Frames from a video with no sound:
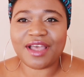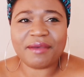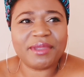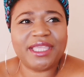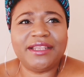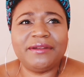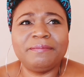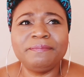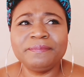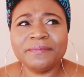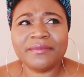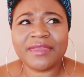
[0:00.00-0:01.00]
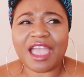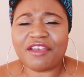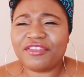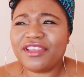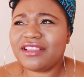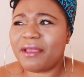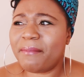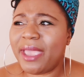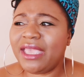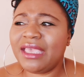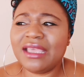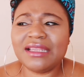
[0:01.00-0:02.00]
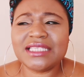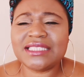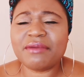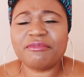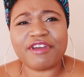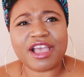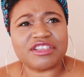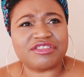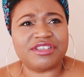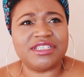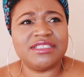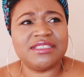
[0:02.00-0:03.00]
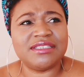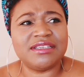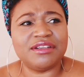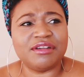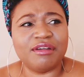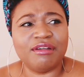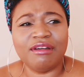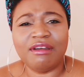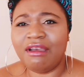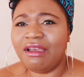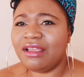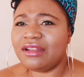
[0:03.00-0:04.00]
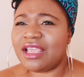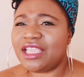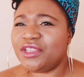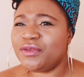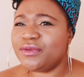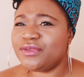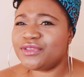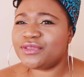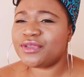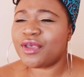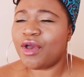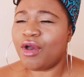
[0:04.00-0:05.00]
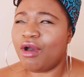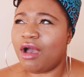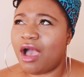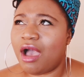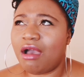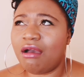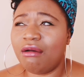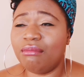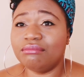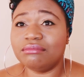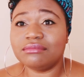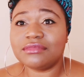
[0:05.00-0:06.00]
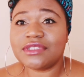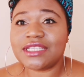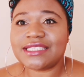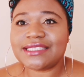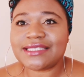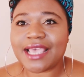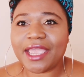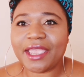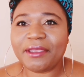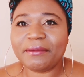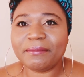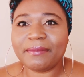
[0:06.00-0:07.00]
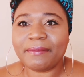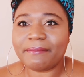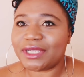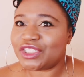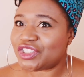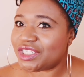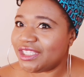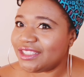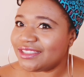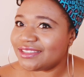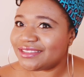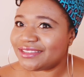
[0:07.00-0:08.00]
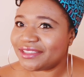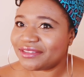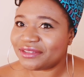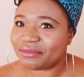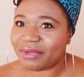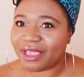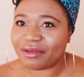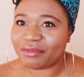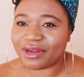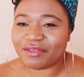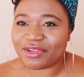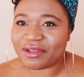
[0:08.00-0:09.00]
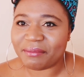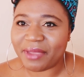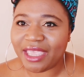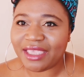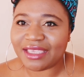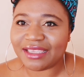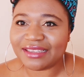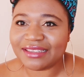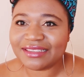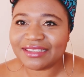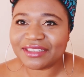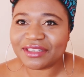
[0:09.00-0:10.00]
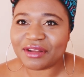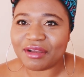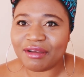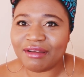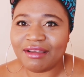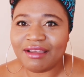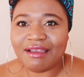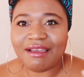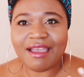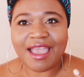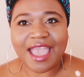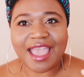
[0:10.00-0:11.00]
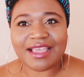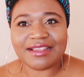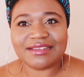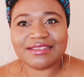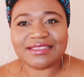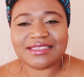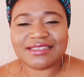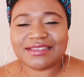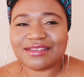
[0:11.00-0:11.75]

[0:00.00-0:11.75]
I mean, I think they're making the same factories, you know, they use the same machines to make whatever they're making, you know, and